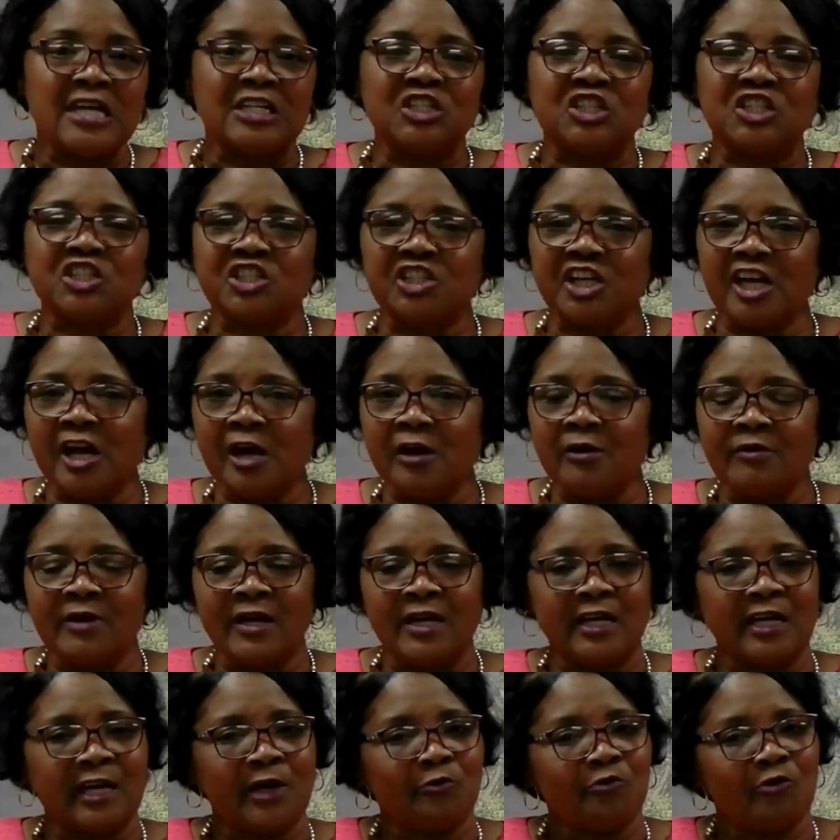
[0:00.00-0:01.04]

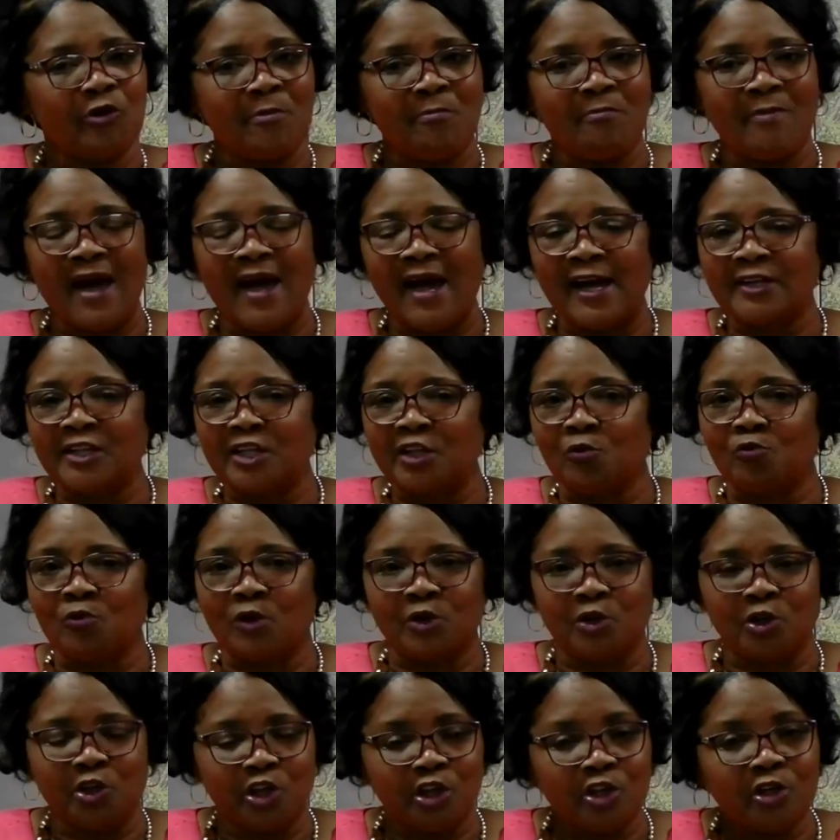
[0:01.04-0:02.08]
sharing and reminding
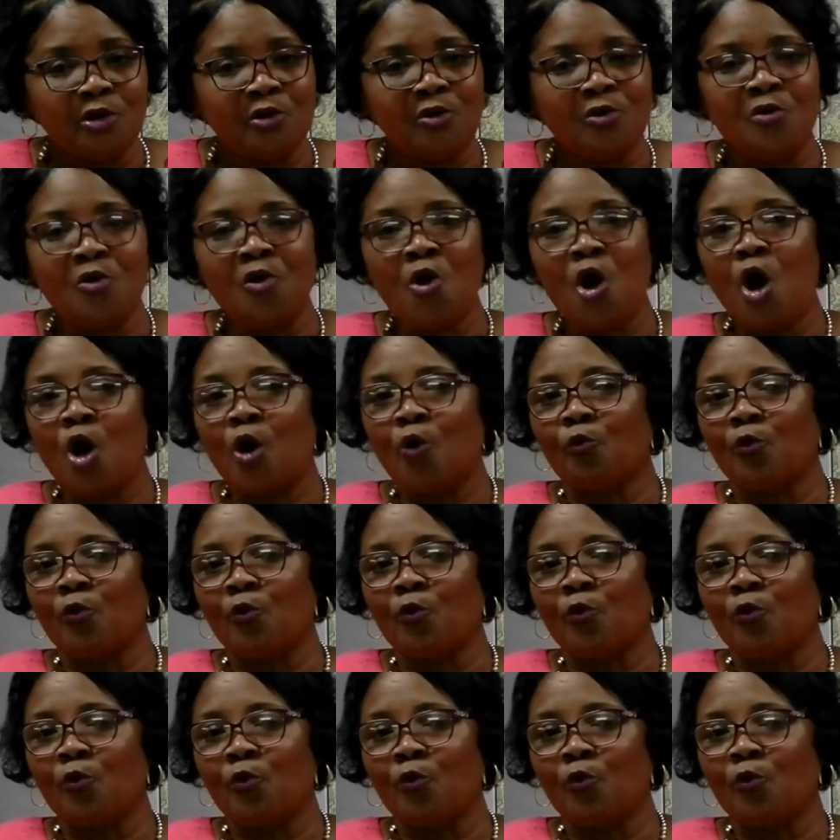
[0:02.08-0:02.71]
with you,